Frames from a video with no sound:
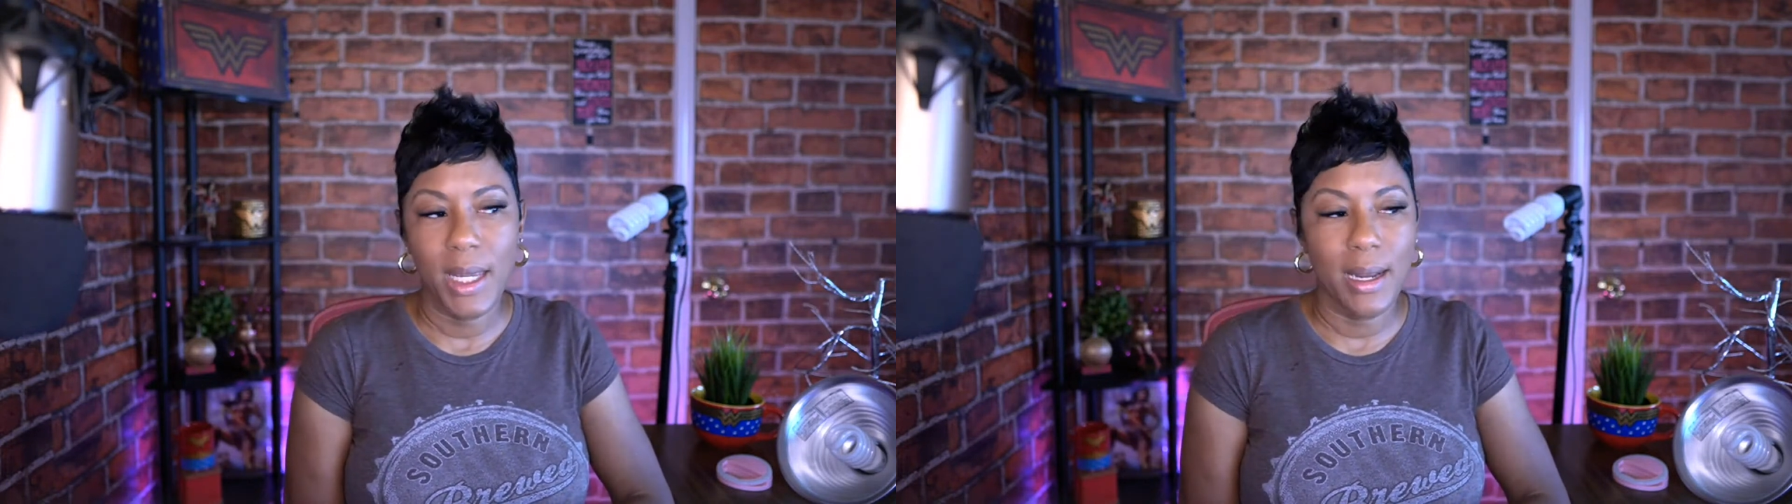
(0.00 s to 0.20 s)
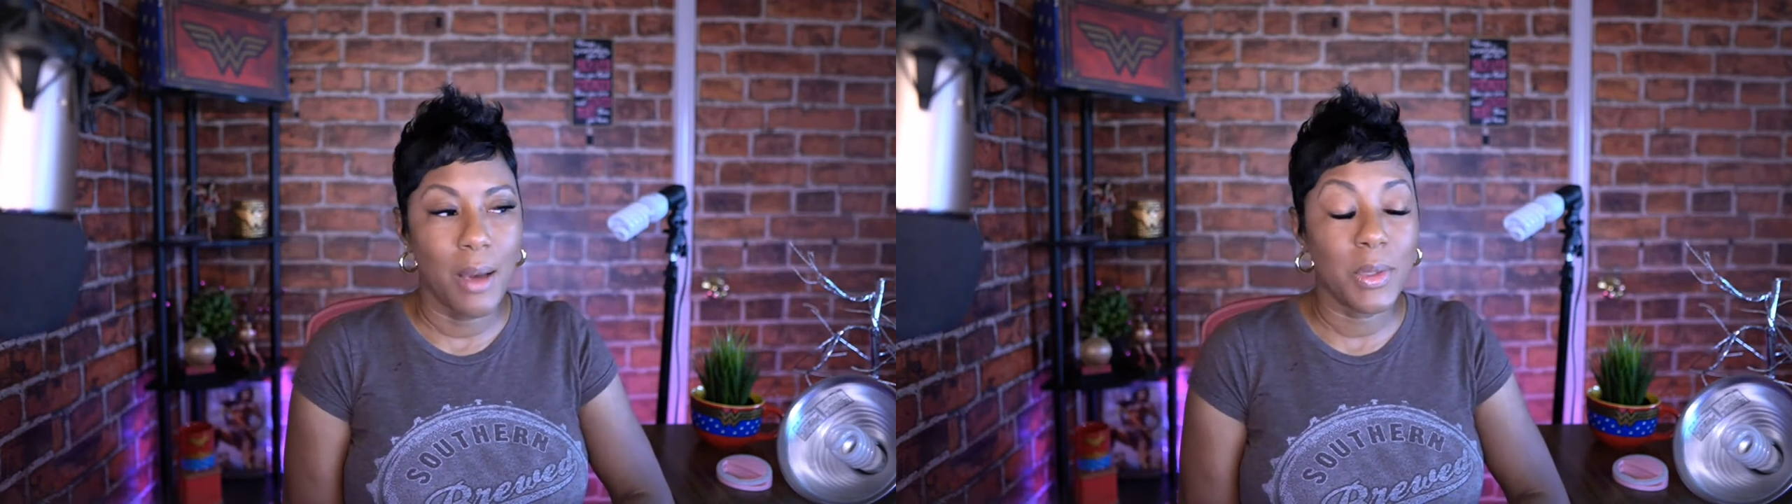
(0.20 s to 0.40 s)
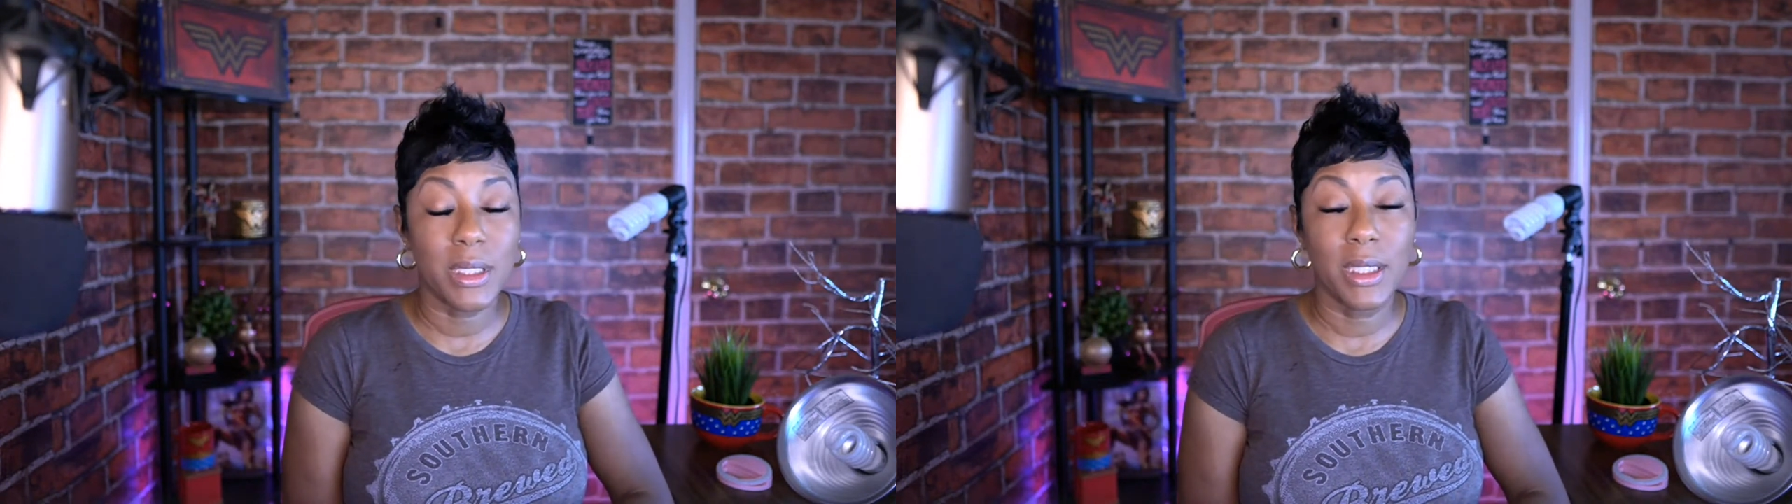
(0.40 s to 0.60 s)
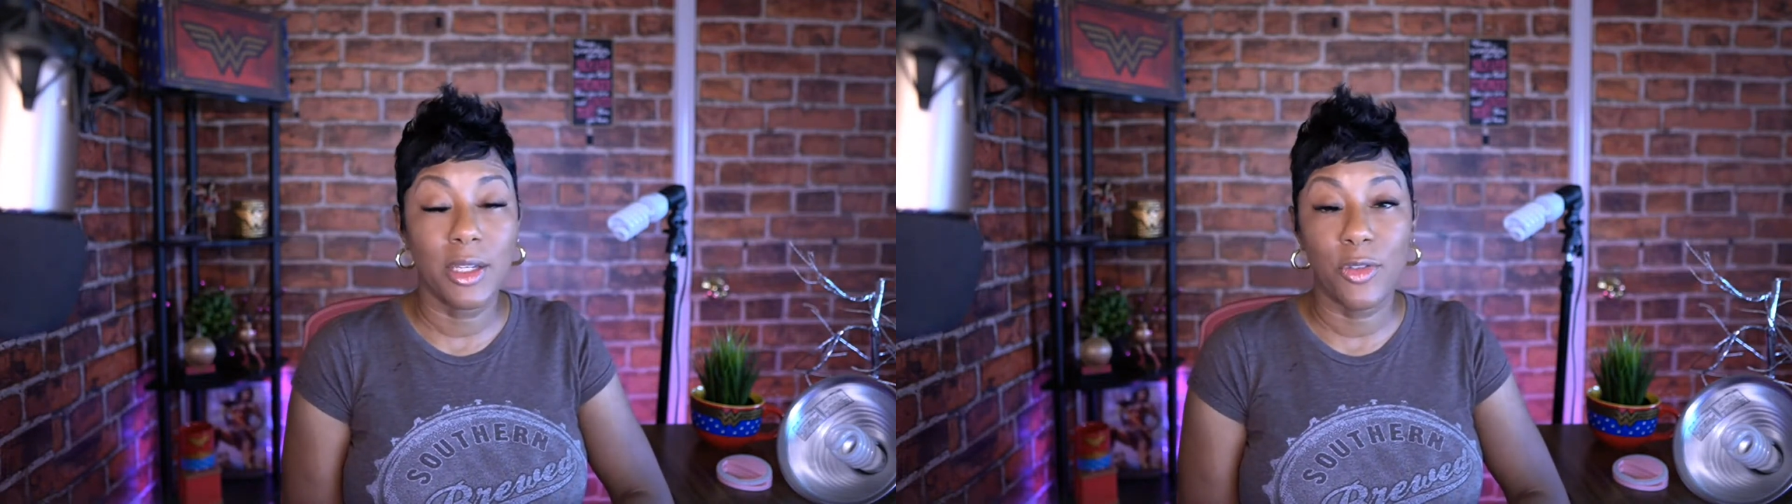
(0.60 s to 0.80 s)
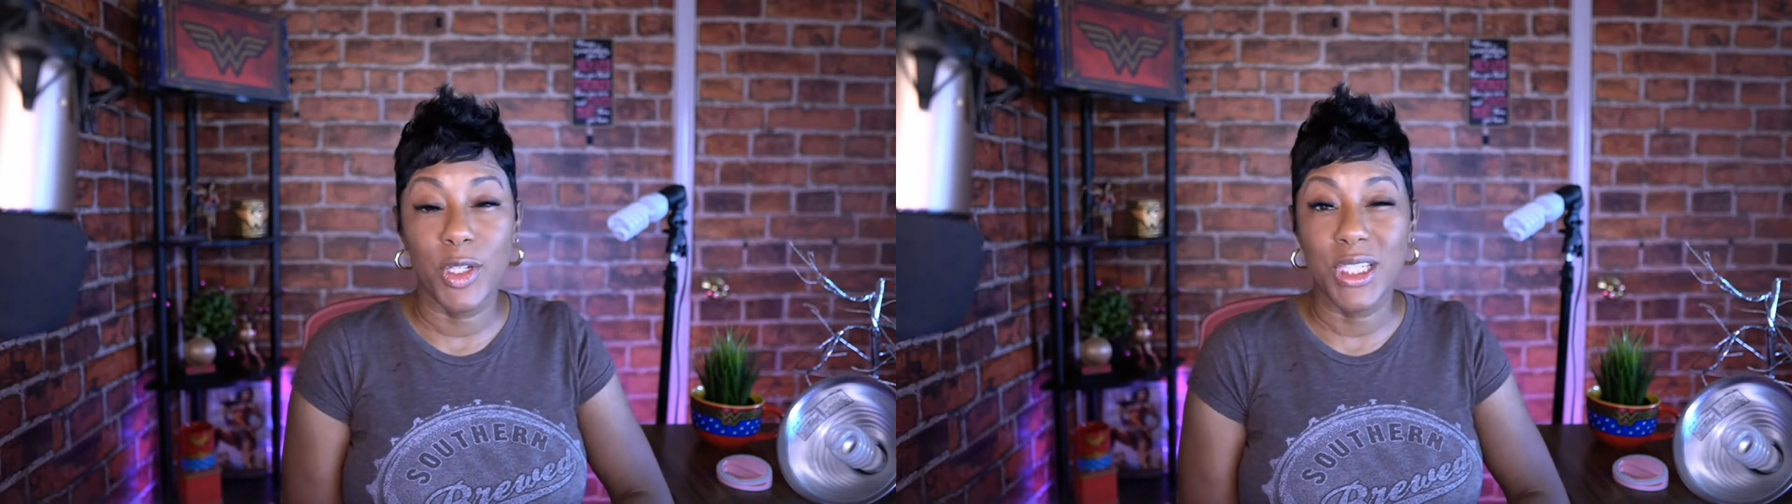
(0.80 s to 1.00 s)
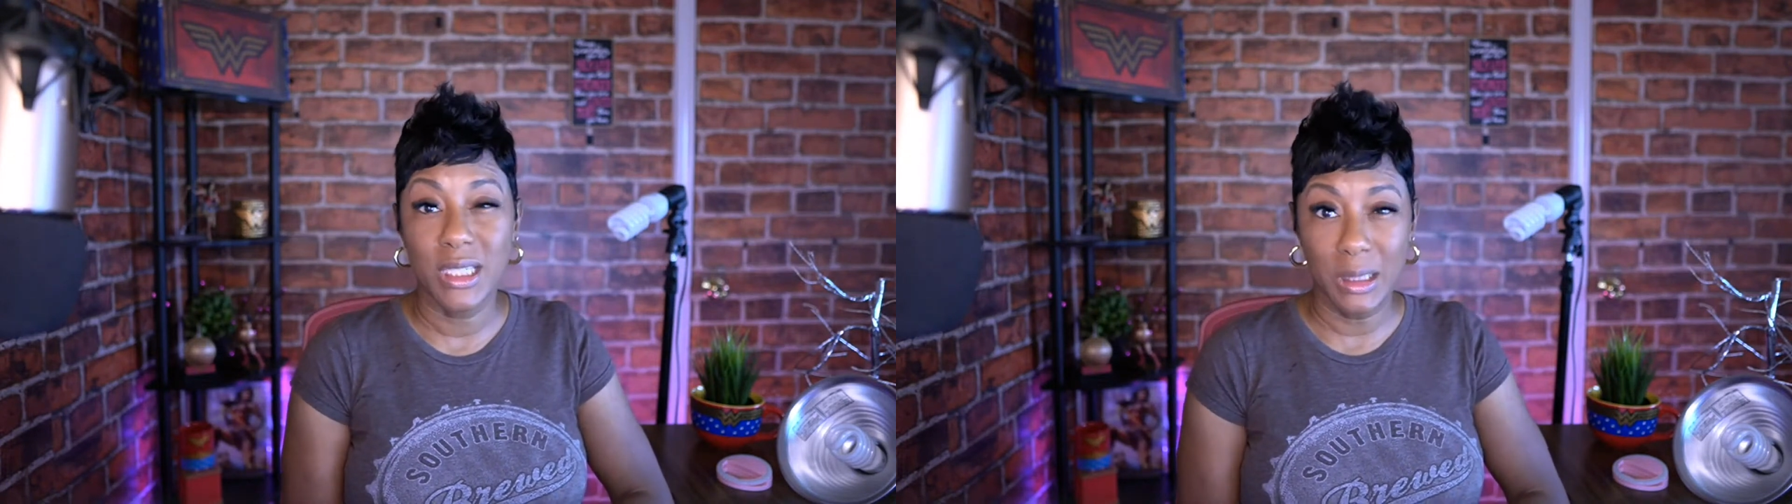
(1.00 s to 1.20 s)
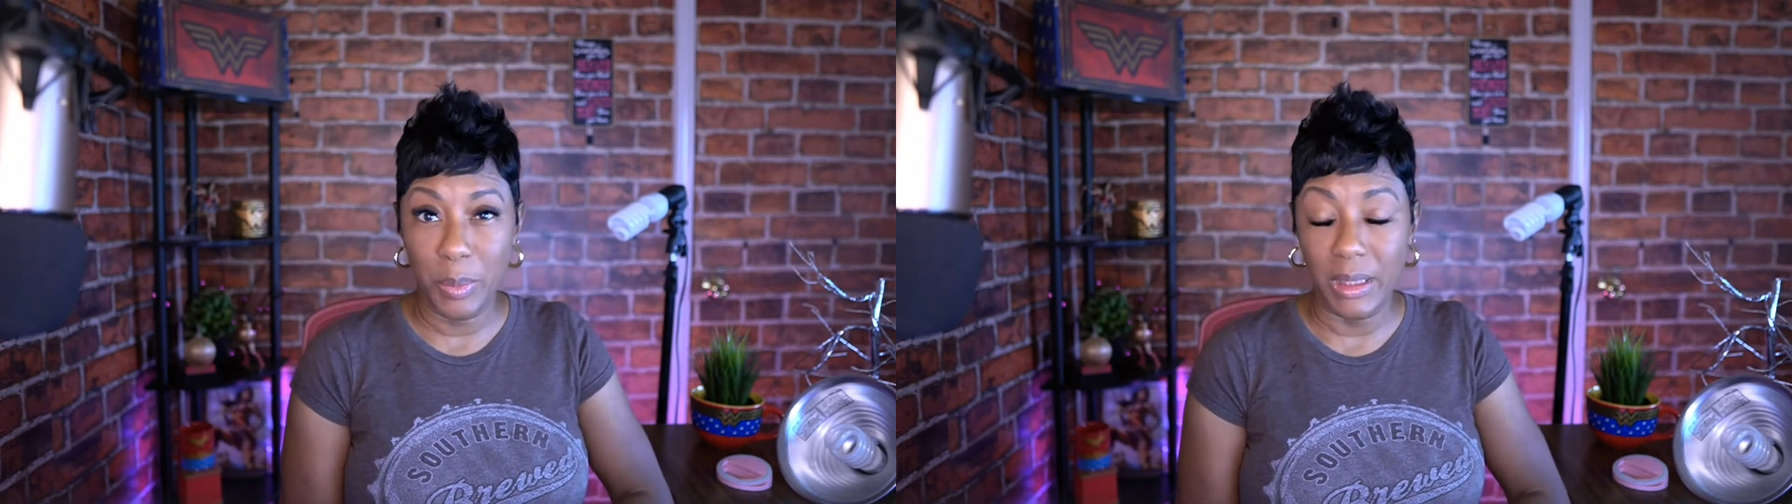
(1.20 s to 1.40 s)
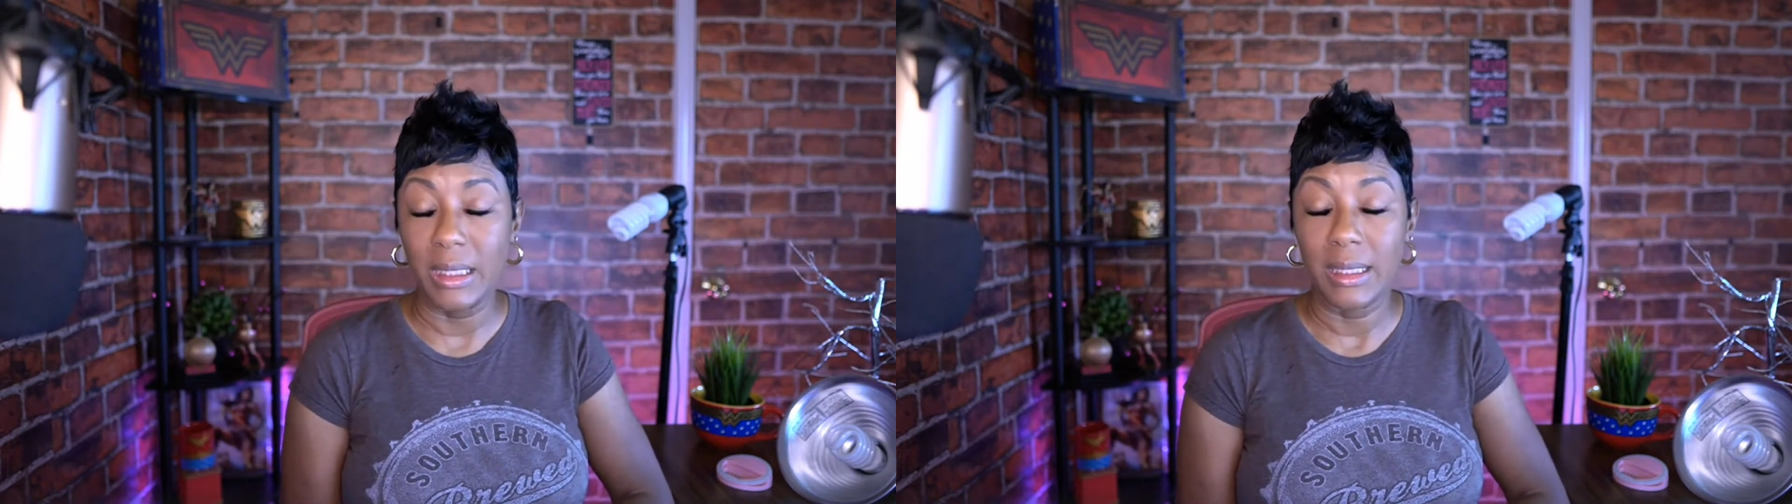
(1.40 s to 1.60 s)
and I was looking for
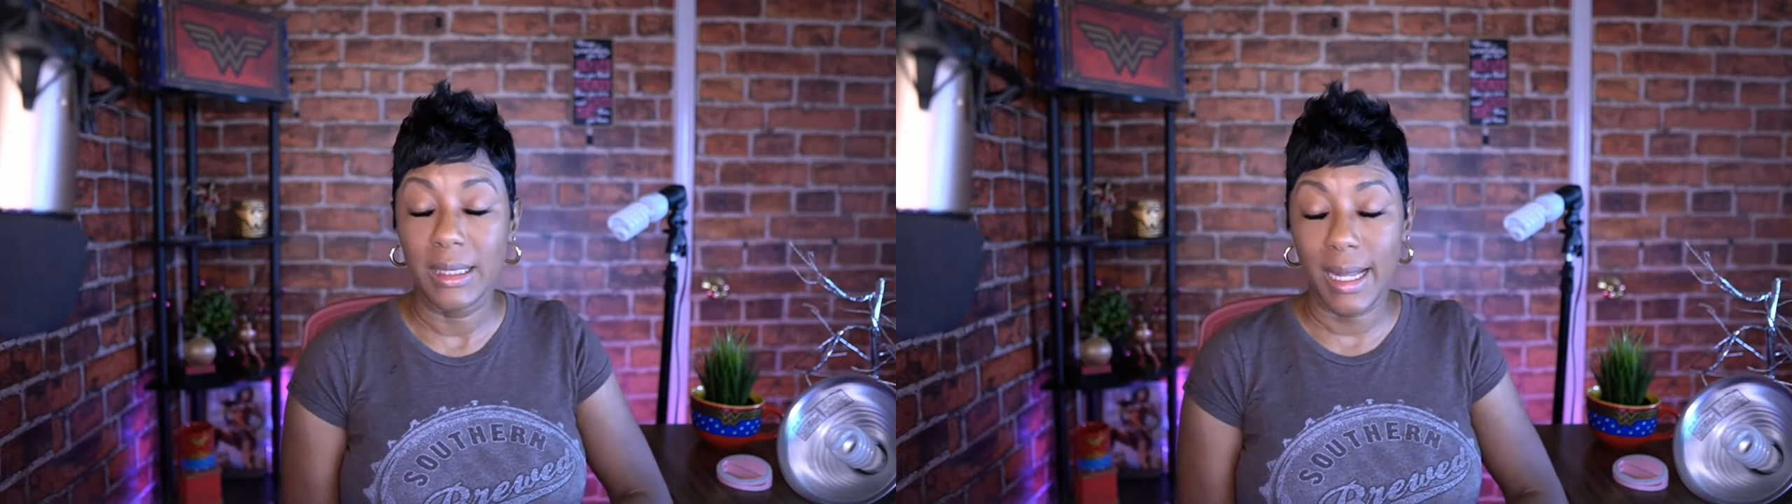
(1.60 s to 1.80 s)
cheapy